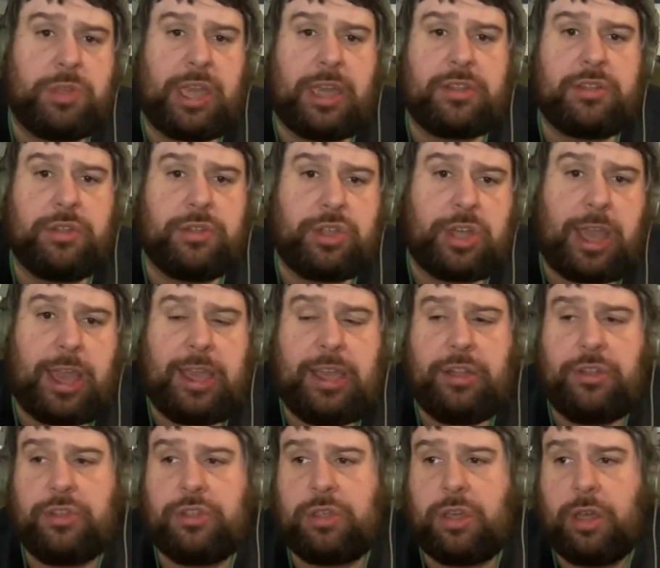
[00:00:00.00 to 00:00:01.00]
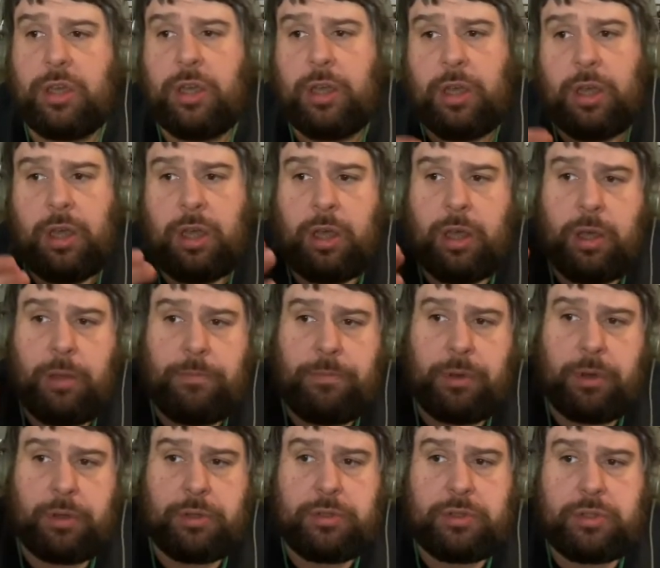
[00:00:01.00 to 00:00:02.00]
to change,
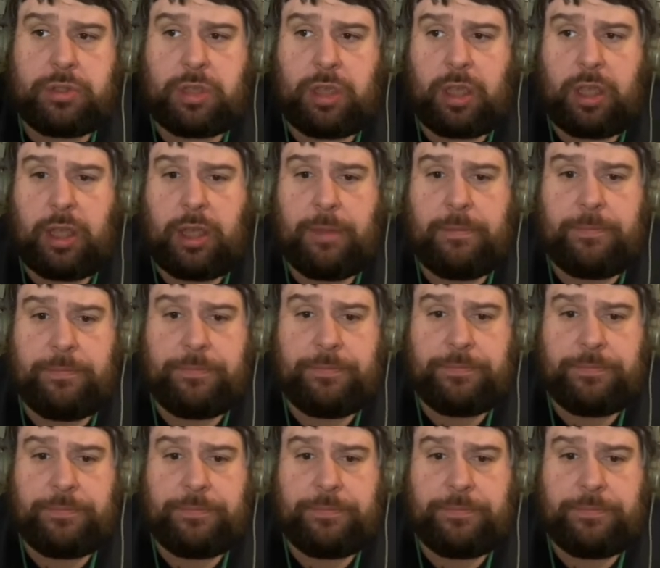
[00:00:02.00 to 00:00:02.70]
but um,